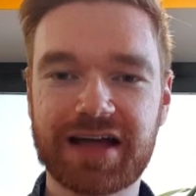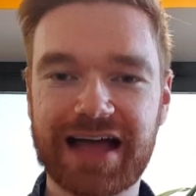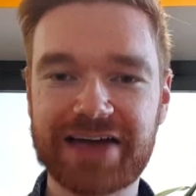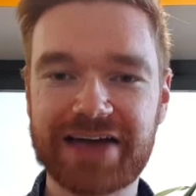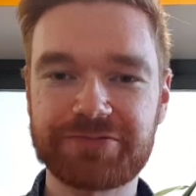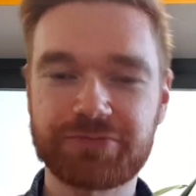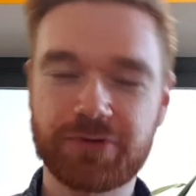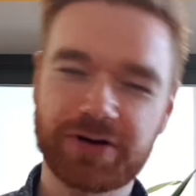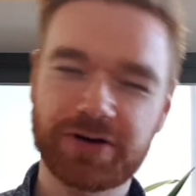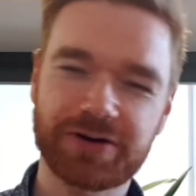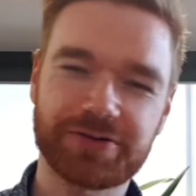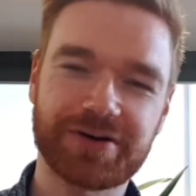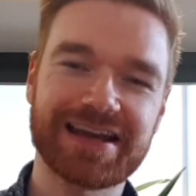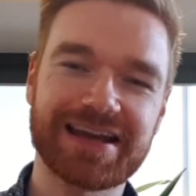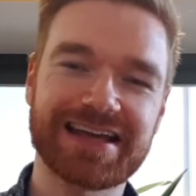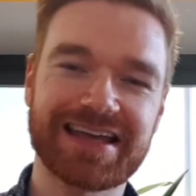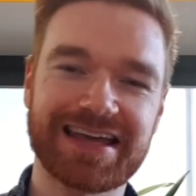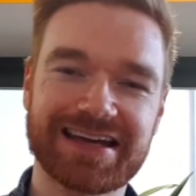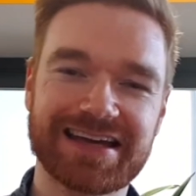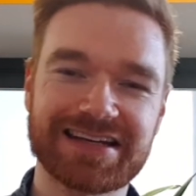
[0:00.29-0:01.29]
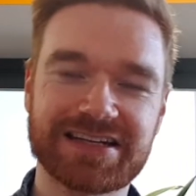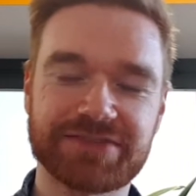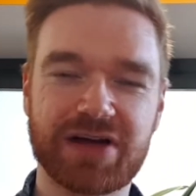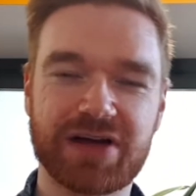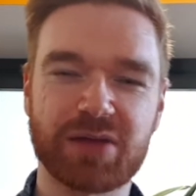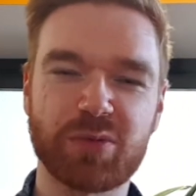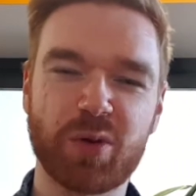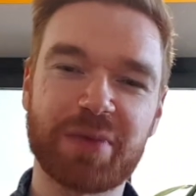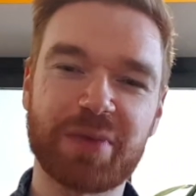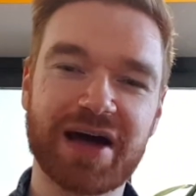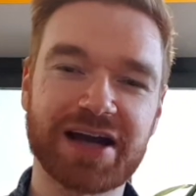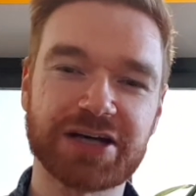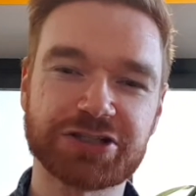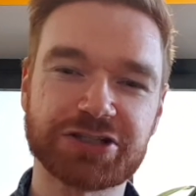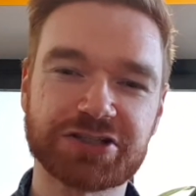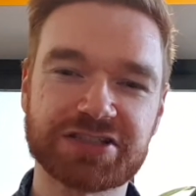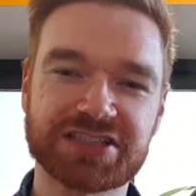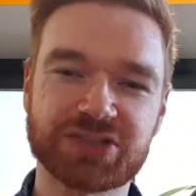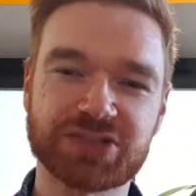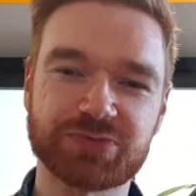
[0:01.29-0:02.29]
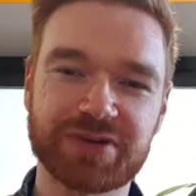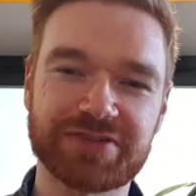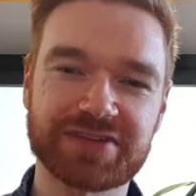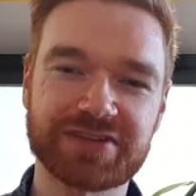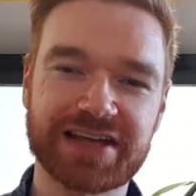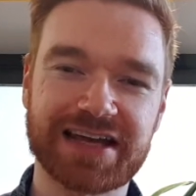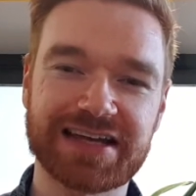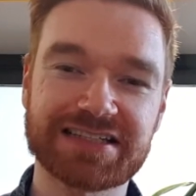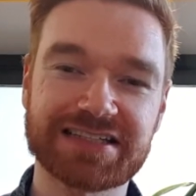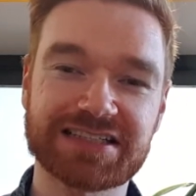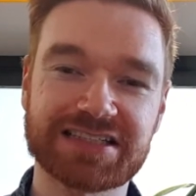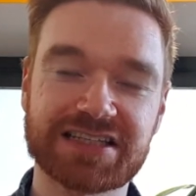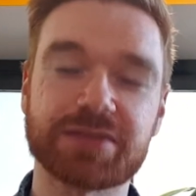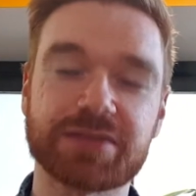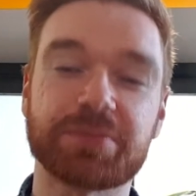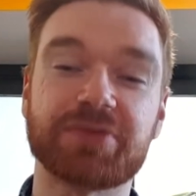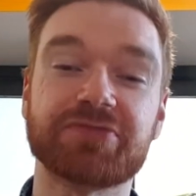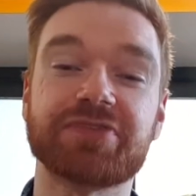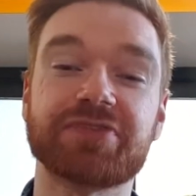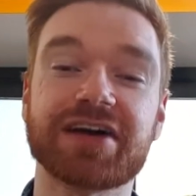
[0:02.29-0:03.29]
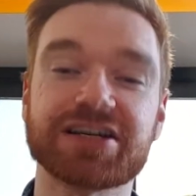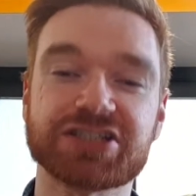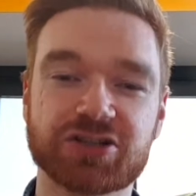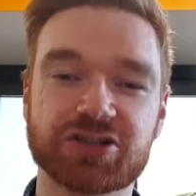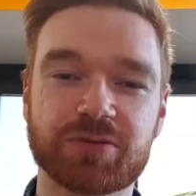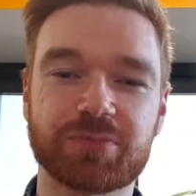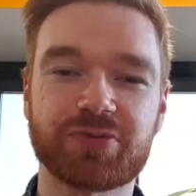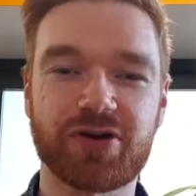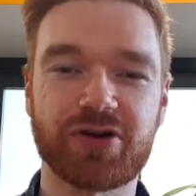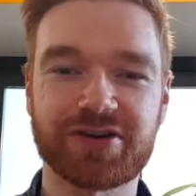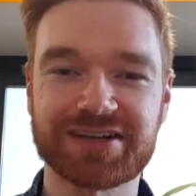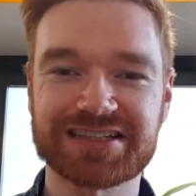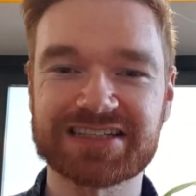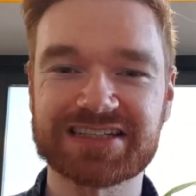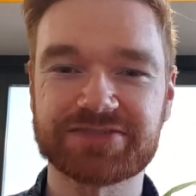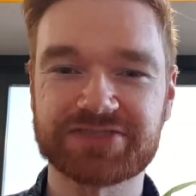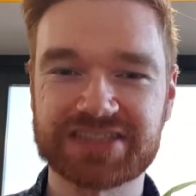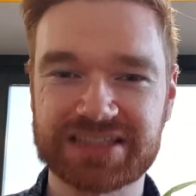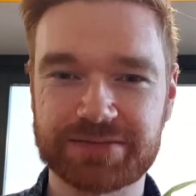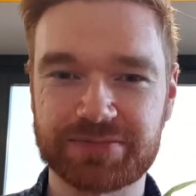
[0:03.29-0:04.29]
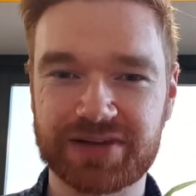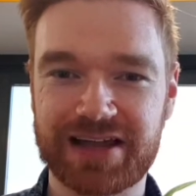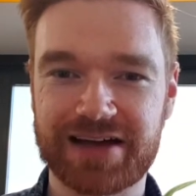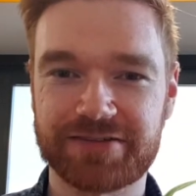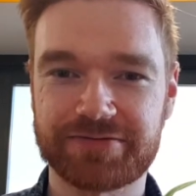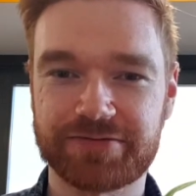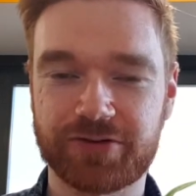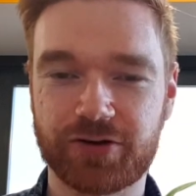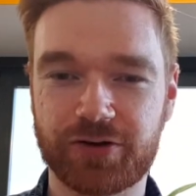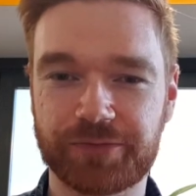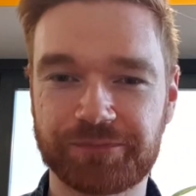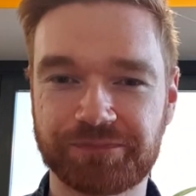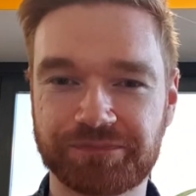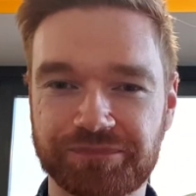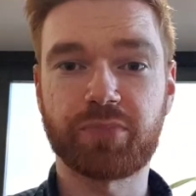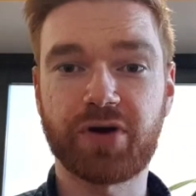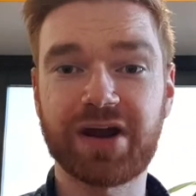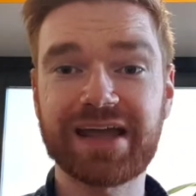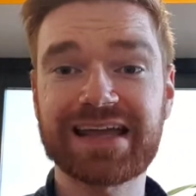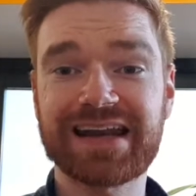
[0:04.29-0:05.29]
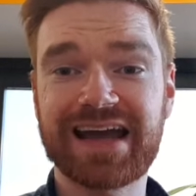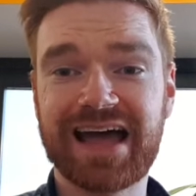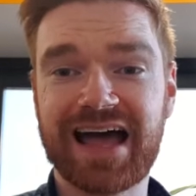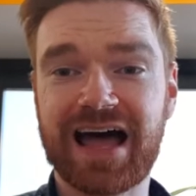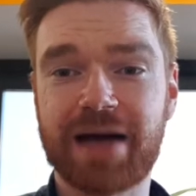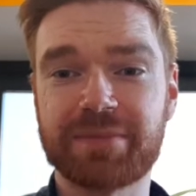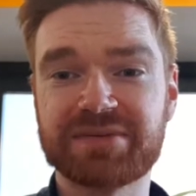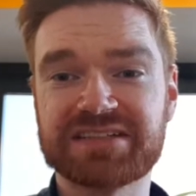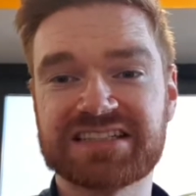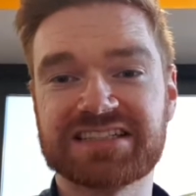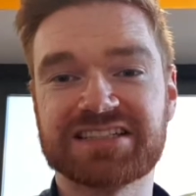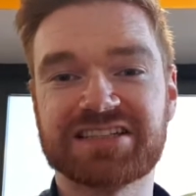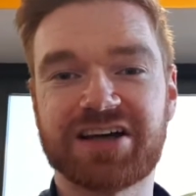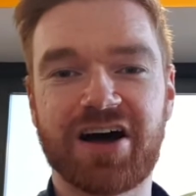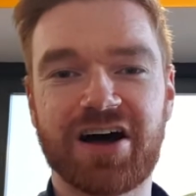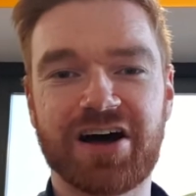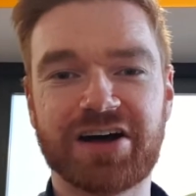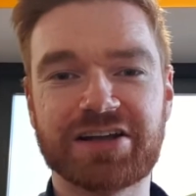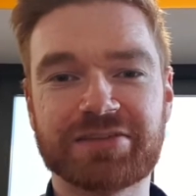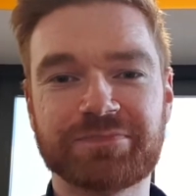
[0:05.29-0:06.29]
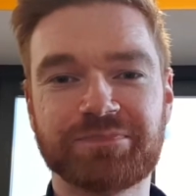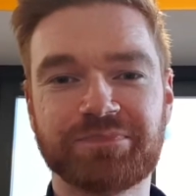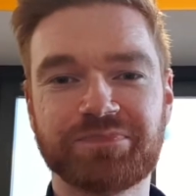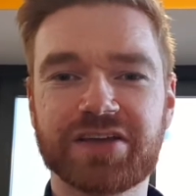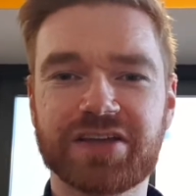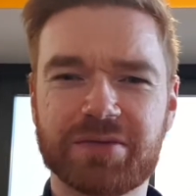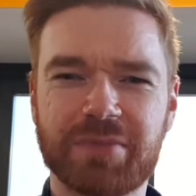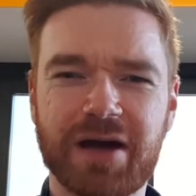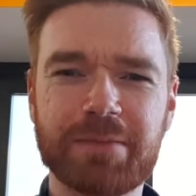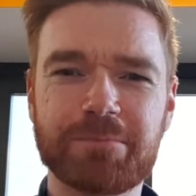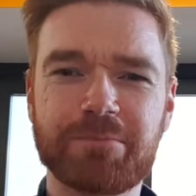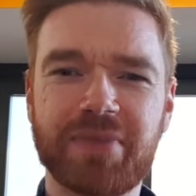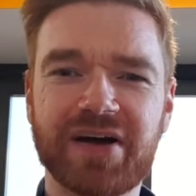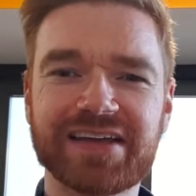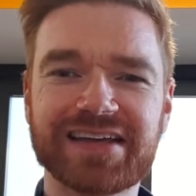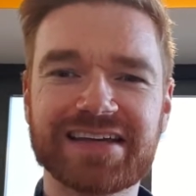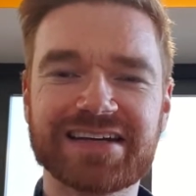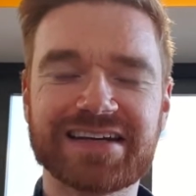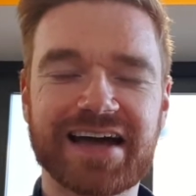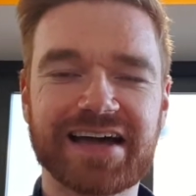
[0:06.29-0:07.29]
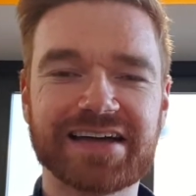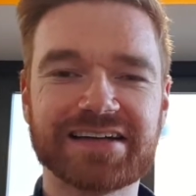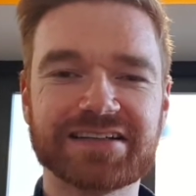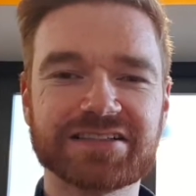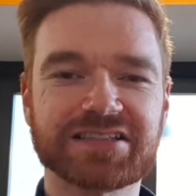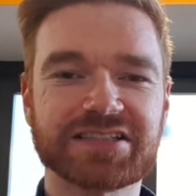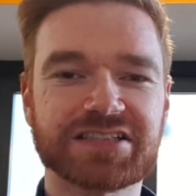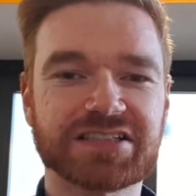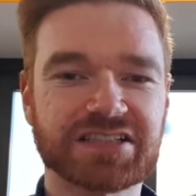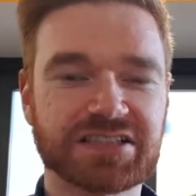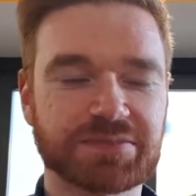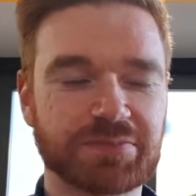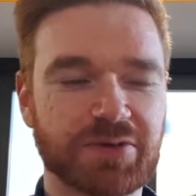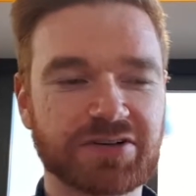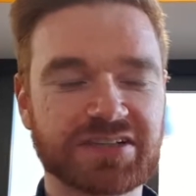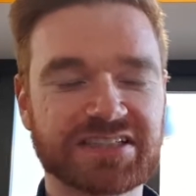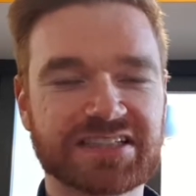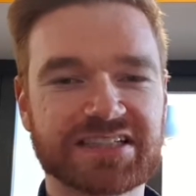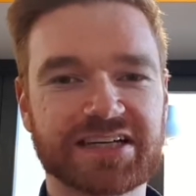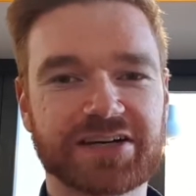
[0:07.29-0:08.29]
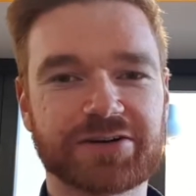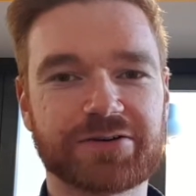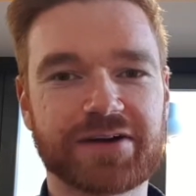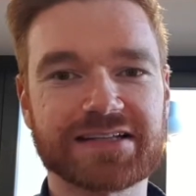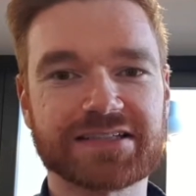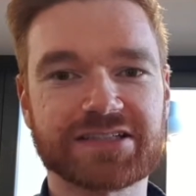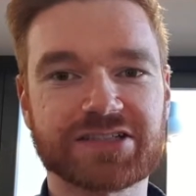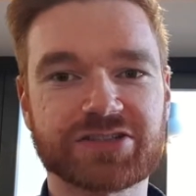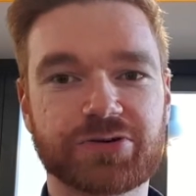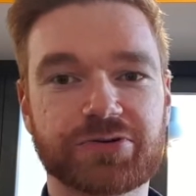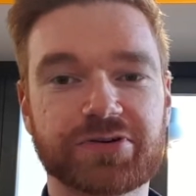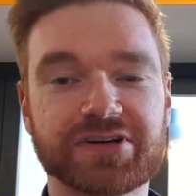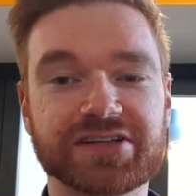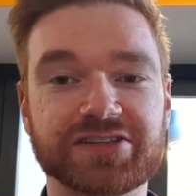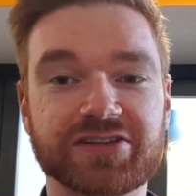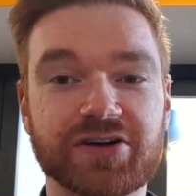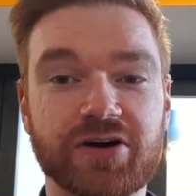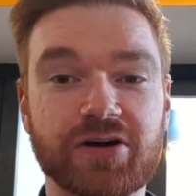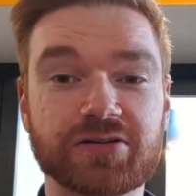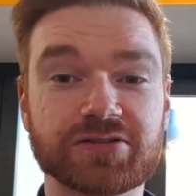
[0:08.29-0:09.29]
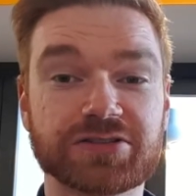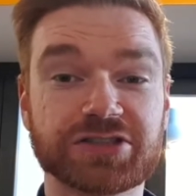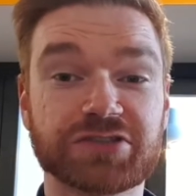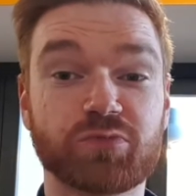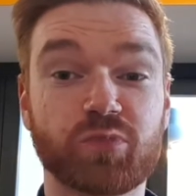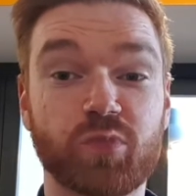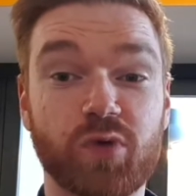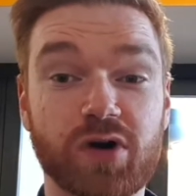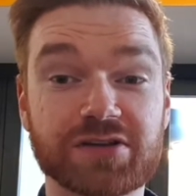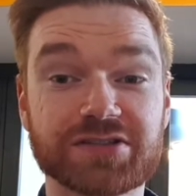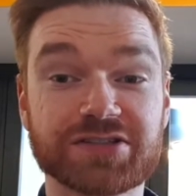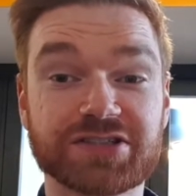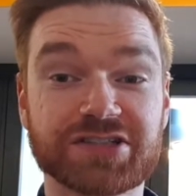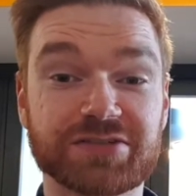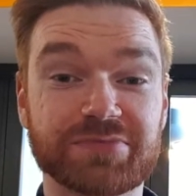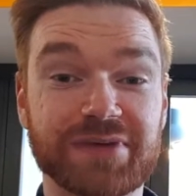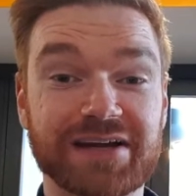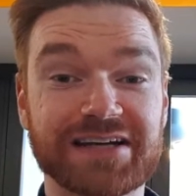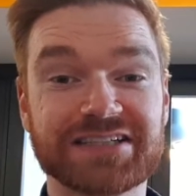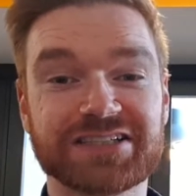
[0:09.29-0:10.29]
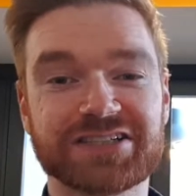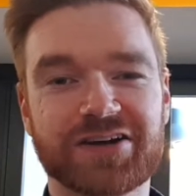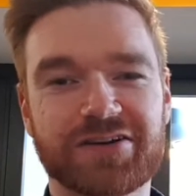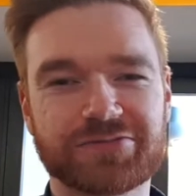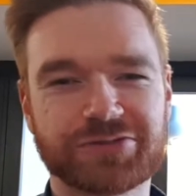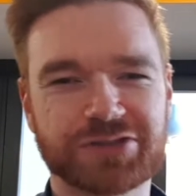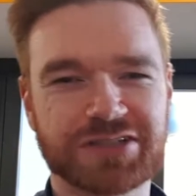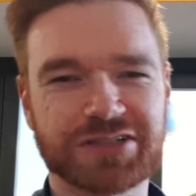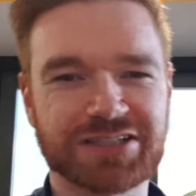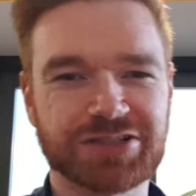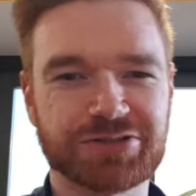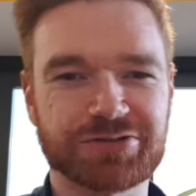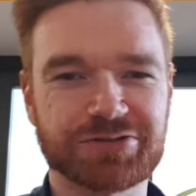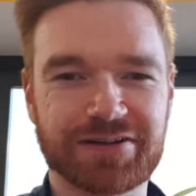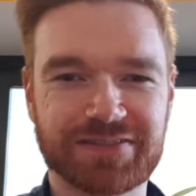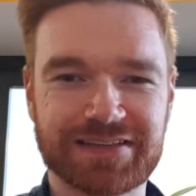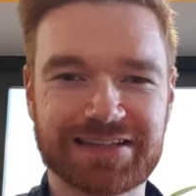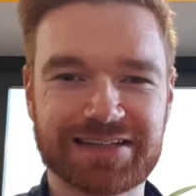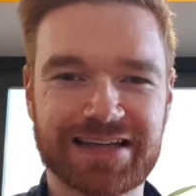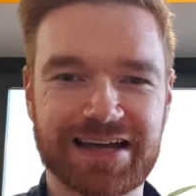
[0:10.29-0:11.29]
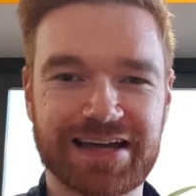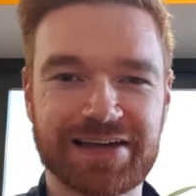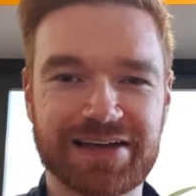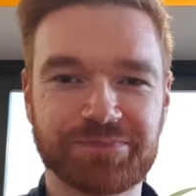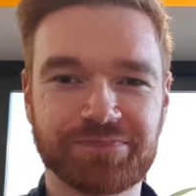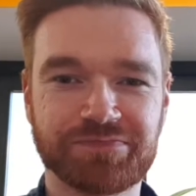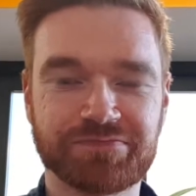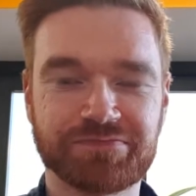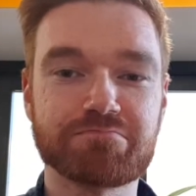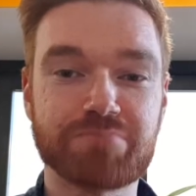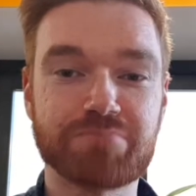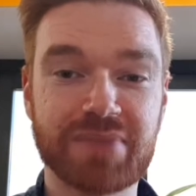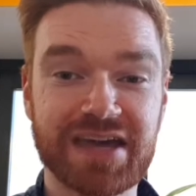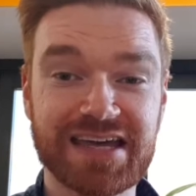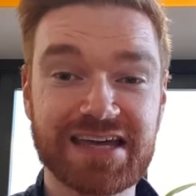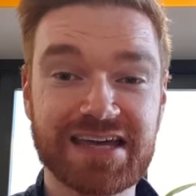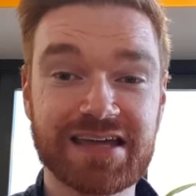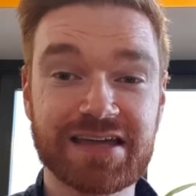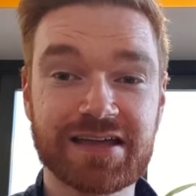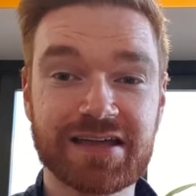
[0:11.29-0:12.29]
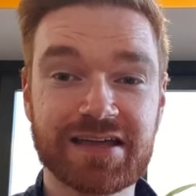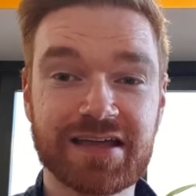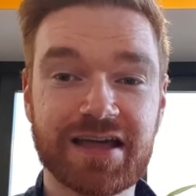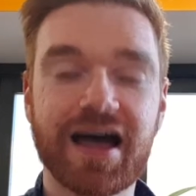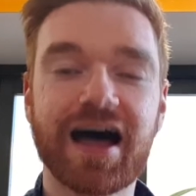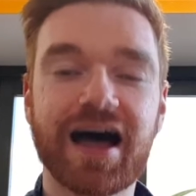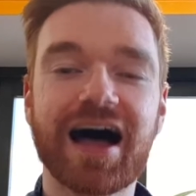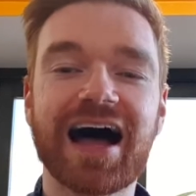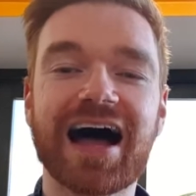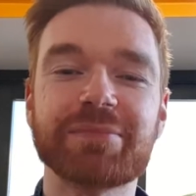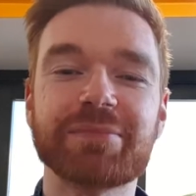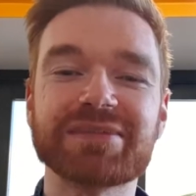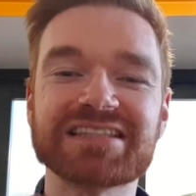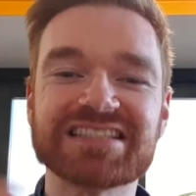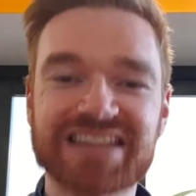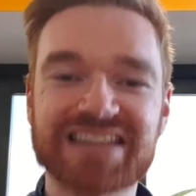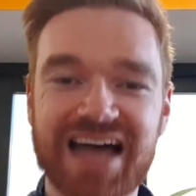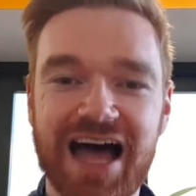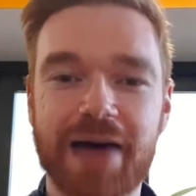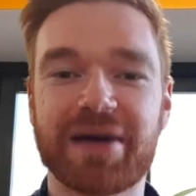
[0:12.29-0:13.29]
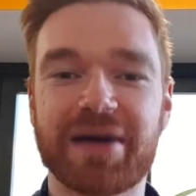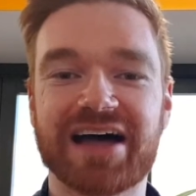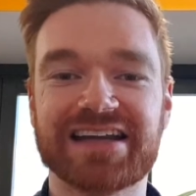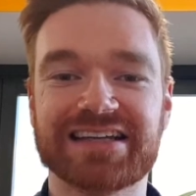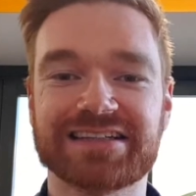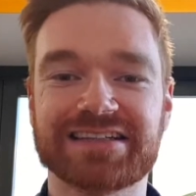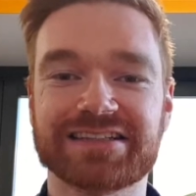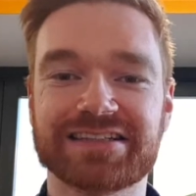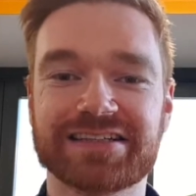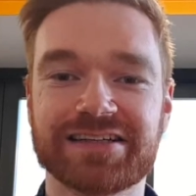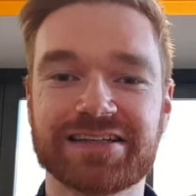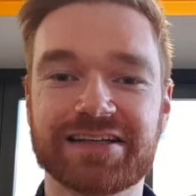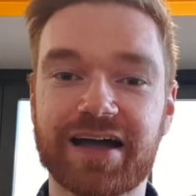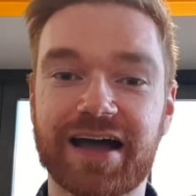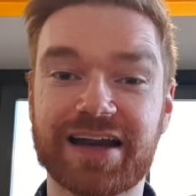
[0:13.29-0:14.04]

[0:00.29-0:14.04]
Hi everyone, Craig here, Development Manager at Swiftcase, the professional productivity platform. Breaking a habit is hard. You might bite your nails, smoke cigarettes, or indulge in one too many soft drinks throughout the day. Me, I'm a tab addict.